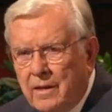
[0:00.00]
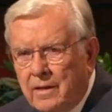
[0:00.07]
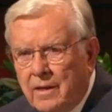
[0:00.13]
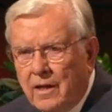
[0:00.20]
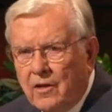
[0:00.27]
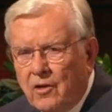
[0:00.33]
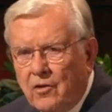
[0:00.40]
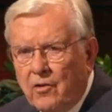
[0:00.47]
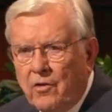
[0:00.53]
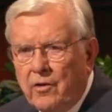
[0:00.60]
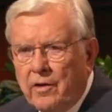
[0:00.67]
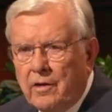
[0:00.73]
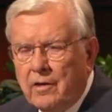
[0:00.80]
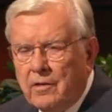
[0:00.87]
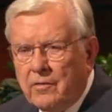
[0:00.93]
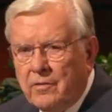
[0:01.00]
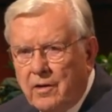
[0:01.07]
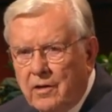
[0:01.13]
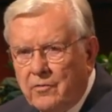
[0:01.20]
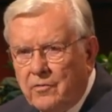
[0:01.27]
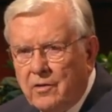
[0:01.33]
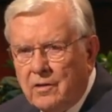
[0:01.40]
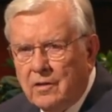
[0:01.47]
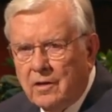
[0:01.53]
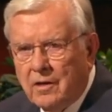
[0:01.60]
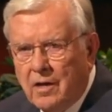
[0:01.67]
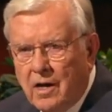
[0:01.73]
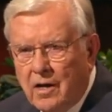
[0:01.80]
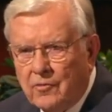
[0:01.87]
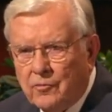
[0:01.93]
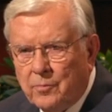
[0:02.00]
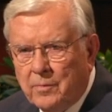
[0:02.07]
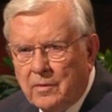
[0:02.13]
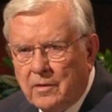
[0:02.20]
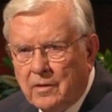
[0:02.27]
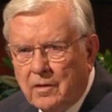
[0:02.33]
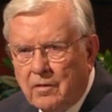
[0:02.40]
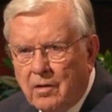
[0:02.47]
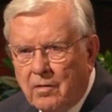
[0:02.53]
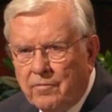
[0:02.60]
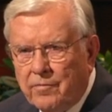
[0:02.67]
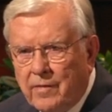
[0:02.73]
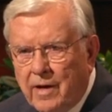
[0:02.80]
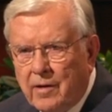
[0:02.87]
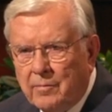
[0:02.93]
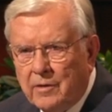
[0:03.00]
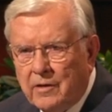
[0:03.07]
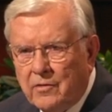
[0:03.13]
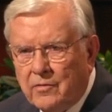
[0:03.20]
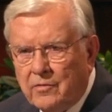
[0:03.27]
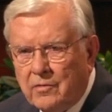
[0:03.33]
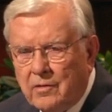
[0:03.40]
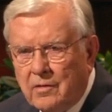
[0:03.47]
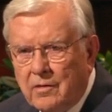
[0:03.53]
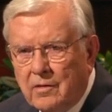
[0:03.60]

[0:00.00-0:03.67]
that learning and teaching the gospel in our families